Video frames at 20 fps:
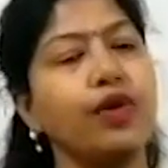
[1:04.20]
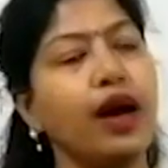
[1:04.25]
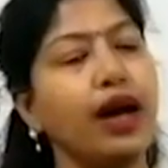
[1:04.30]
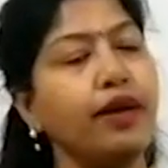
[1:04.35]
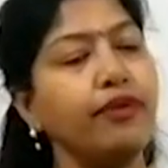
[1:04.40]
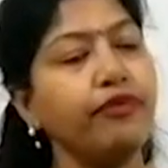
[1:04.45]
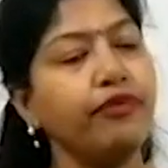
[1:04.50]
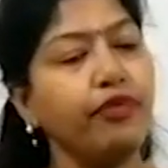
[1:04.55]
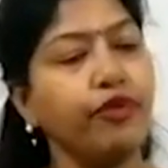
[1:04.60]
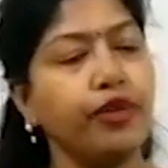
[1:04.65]
I
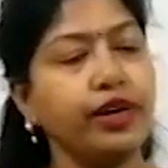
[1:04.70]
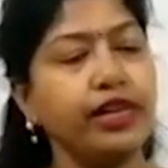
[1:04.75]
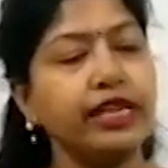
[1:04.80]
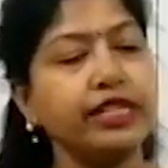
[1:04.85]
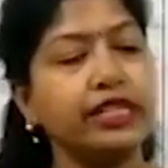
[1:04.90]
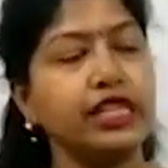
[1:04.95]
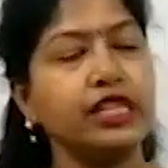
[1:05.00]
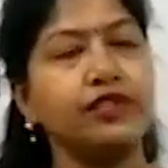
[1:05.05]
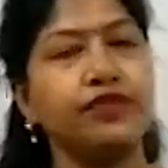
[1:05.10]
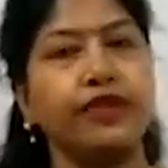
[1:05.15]
am folding
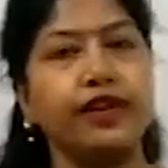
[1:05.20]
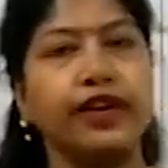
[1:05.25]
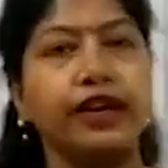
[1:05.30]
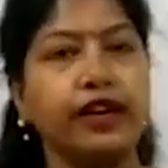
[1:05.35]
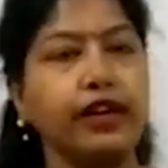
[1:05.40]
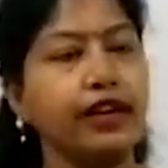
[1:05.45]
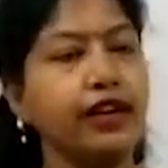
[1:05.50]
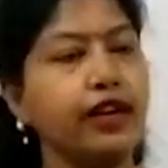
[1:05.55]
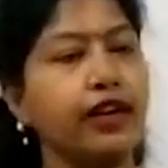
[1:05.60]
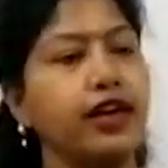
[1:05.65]
this
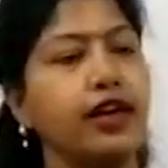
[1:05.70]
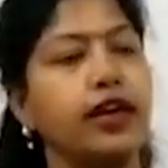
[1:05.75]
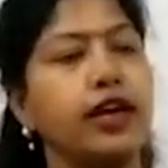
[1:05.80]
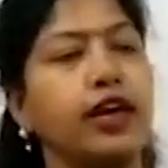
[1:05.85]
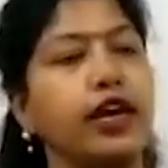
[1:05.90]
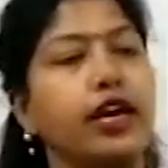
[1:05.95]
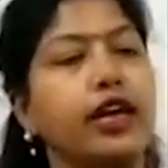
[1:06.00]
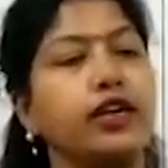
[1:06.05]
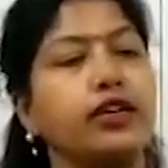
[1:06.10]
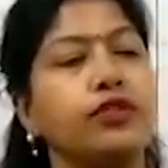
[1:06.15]
figure
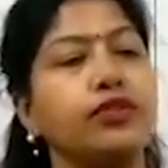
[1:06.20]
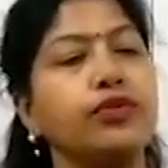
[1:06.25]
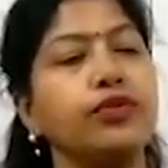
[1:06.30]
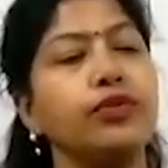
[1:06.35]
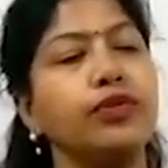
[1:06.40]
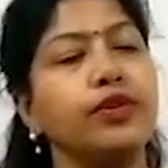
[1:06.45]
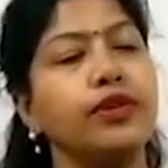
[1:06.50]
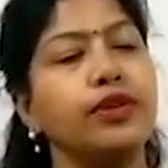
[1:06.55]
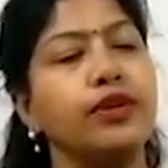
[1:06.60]
into